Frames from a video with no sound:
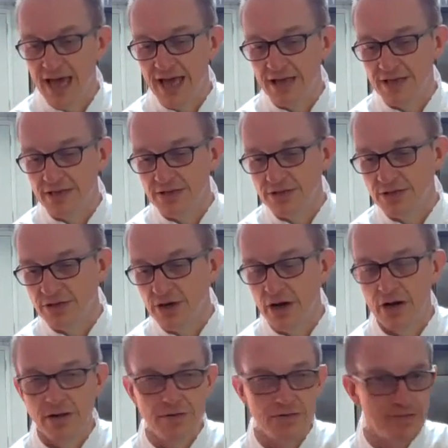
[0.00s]
and
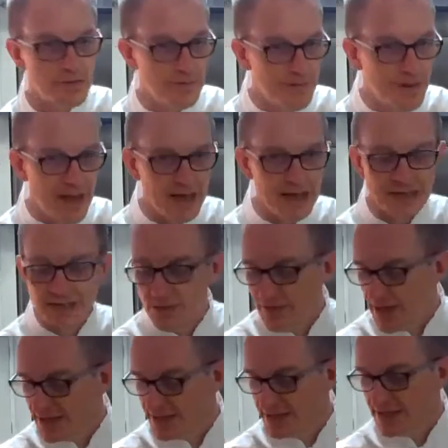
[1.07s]
the planet and
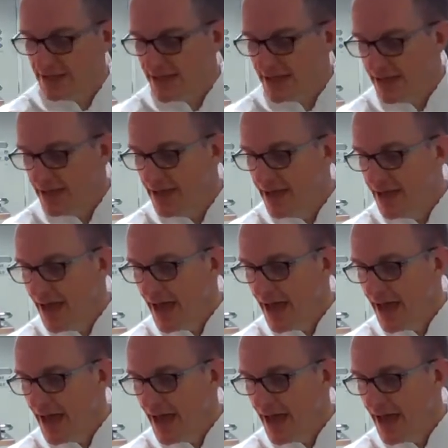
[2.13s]
all that sort of thing.